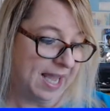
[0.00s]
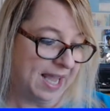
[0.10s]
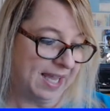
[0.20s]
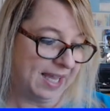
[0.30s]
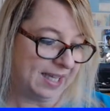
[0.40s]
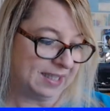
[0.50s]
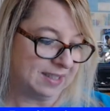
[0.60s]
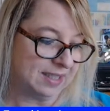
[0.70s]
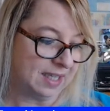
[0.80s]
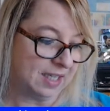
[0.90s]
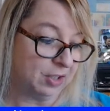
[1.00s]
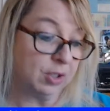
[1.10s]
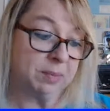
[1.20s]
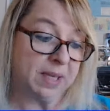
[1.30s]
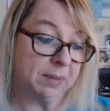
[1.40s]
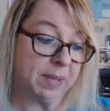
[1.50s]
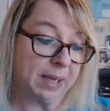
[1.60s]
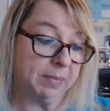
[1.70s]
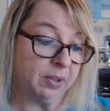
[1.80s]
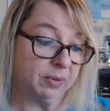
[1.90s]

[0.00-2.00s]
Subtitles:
And you can make payment